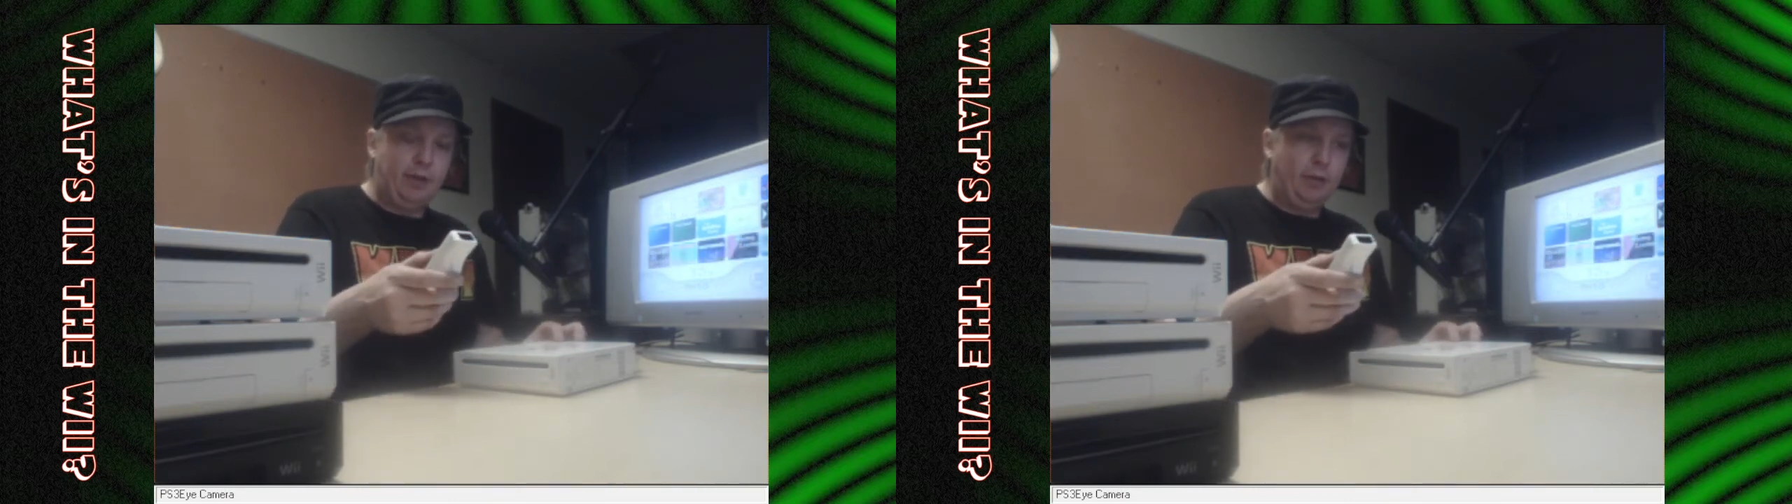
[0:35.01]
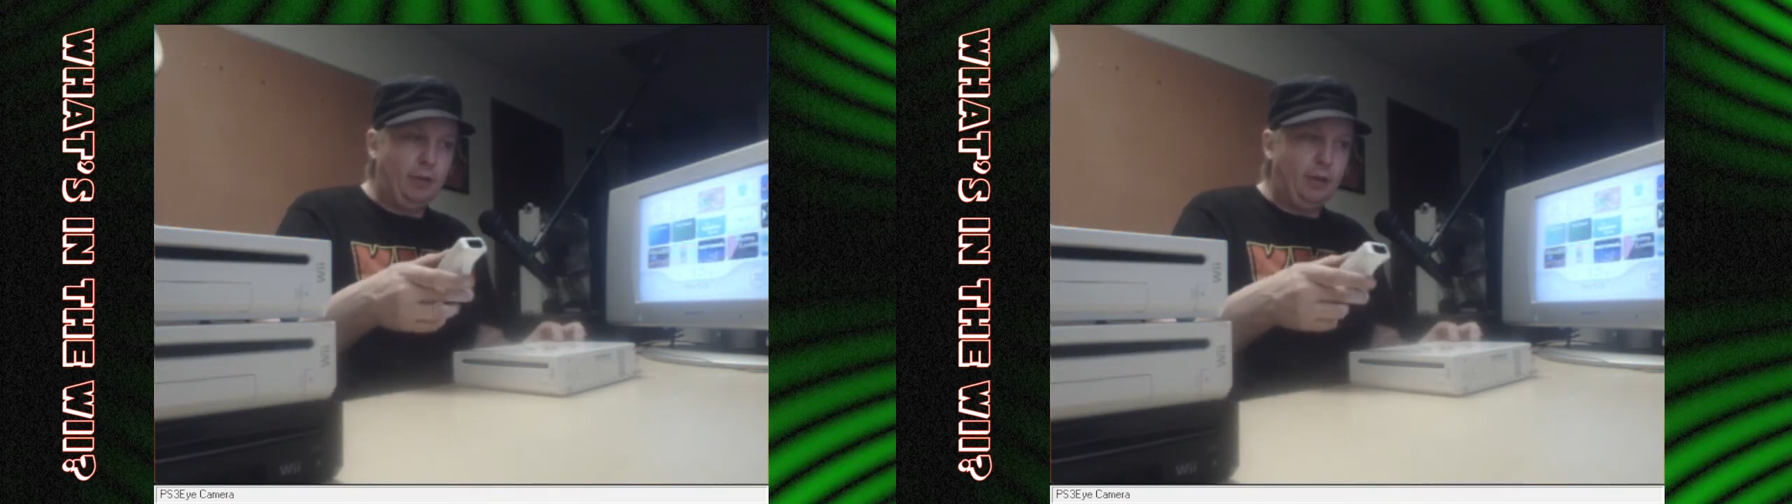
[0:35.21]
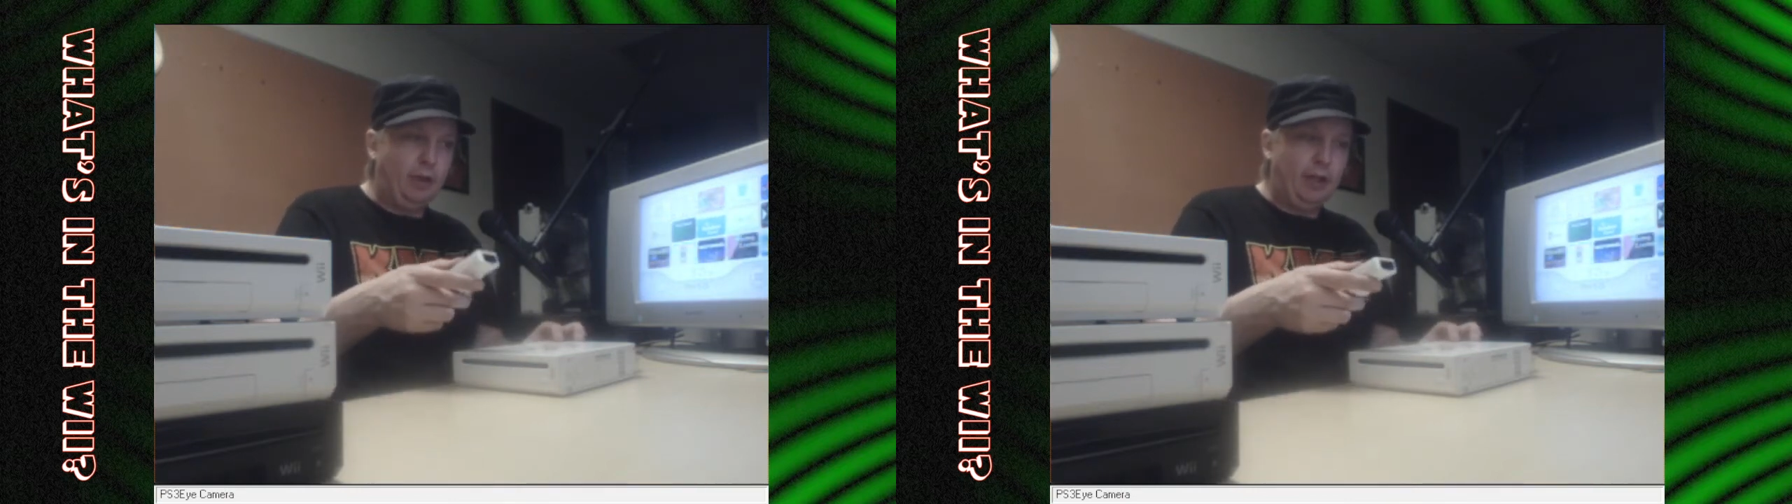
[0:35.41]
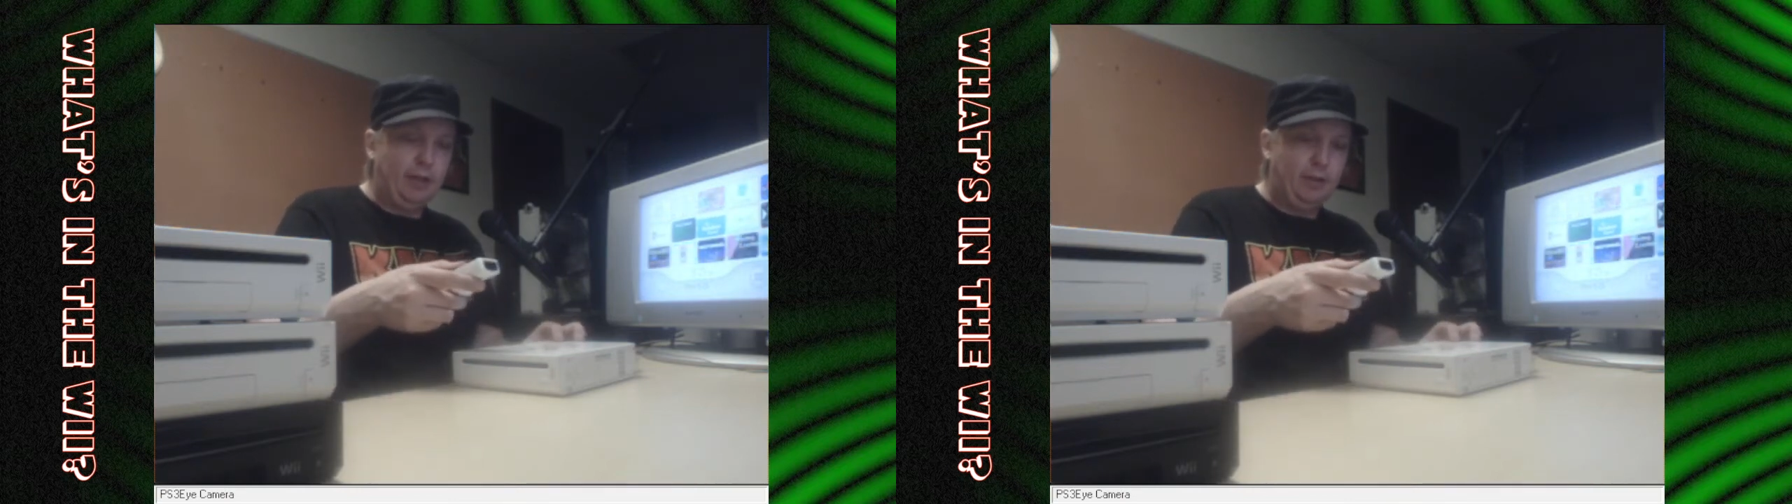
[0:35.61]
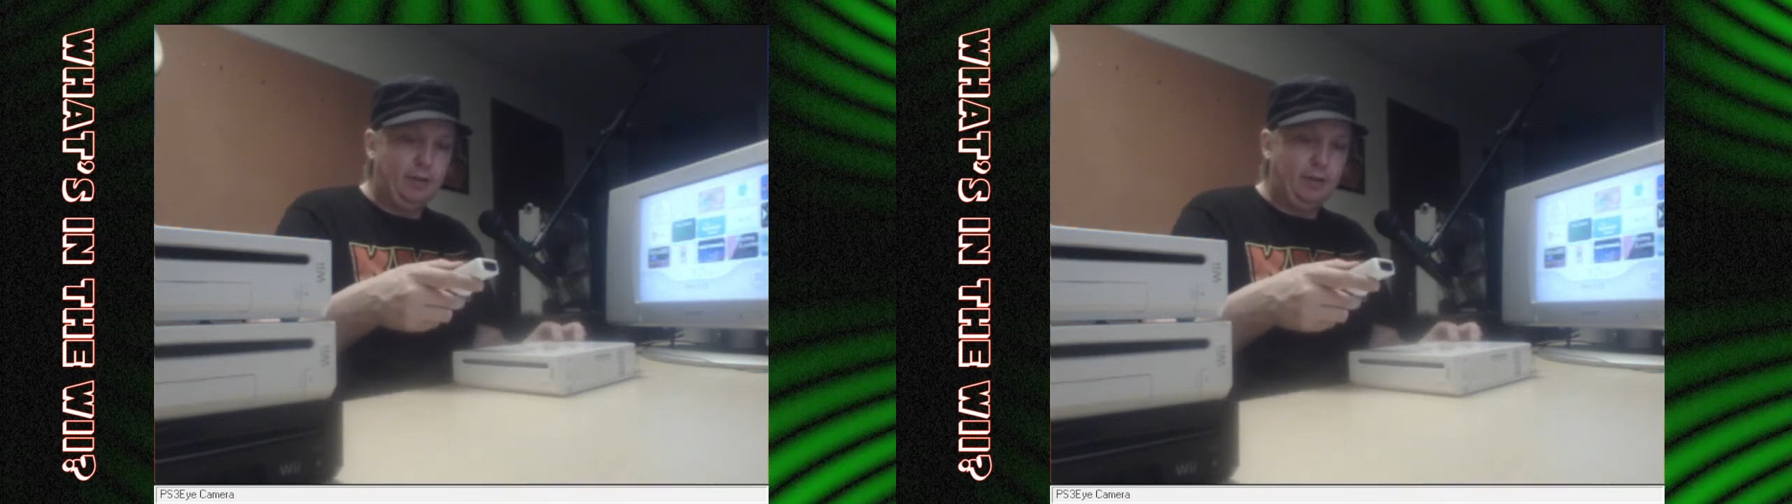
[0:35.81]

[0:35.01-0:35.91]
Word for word: dory.